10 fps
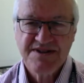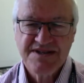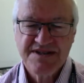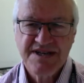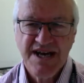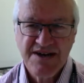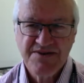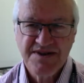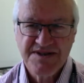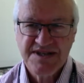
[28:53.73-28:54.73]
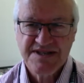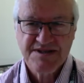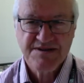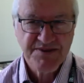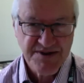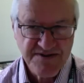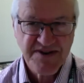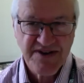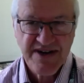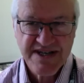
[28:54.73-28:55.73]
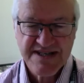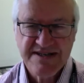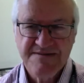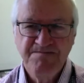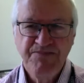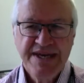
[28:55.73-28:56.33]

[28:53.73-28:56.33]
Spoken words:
that now this has improved a great deal.